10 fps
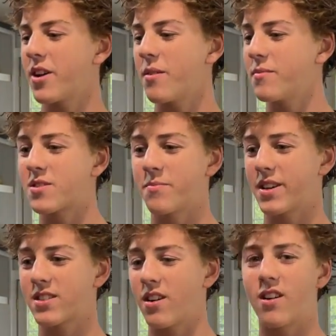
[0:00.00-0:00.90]
here, Mr.
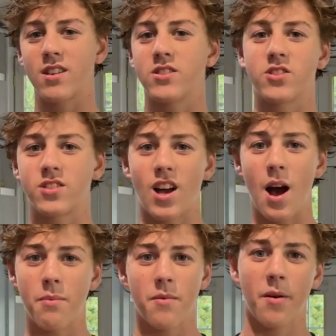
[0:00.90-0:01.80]
Big Talk, and just
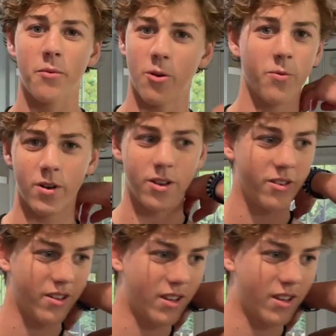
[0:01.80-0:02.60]
hop on my board. What are you doing?